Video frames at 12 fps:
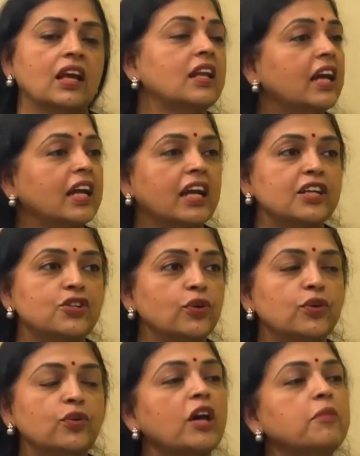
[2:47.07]
Like I
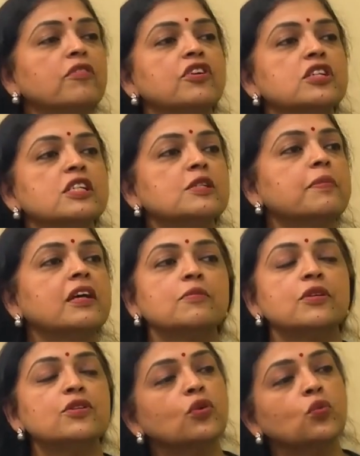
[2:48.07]
told you, hemifacial
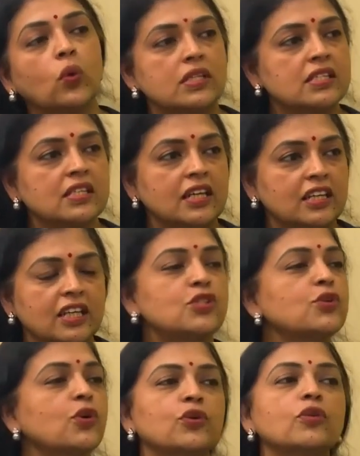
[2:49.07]
spasm is on one side.
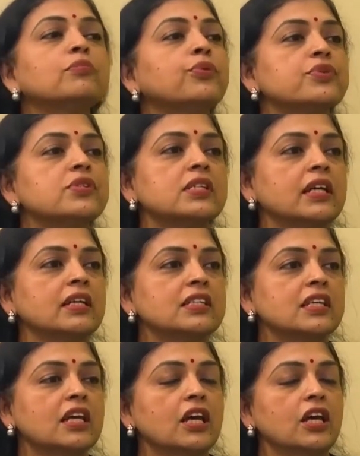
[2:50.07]
It's not on both sides.